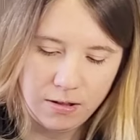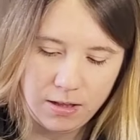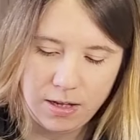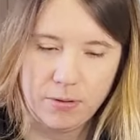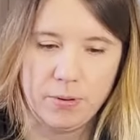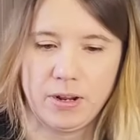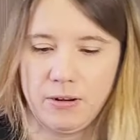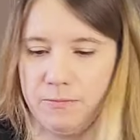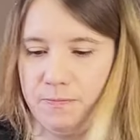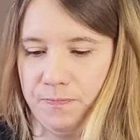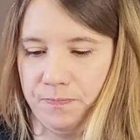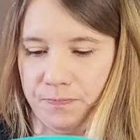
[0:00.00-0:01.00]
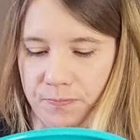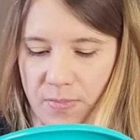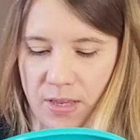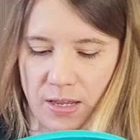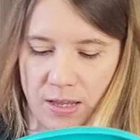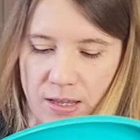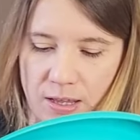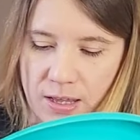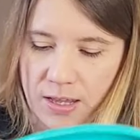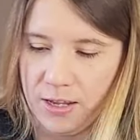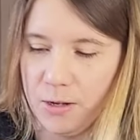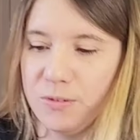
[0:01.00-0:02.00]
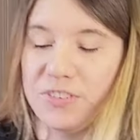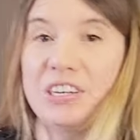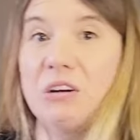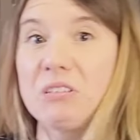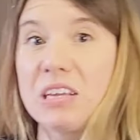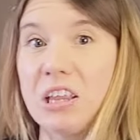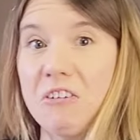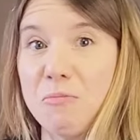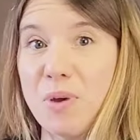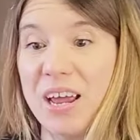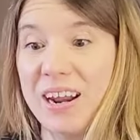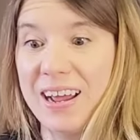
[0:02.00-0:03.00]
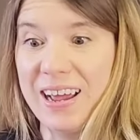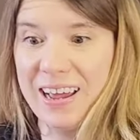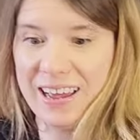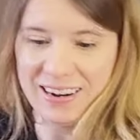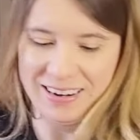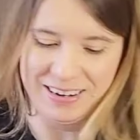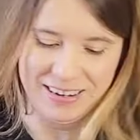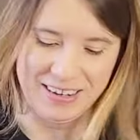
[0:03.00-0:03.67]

There we go. It was the only loaf pan I had.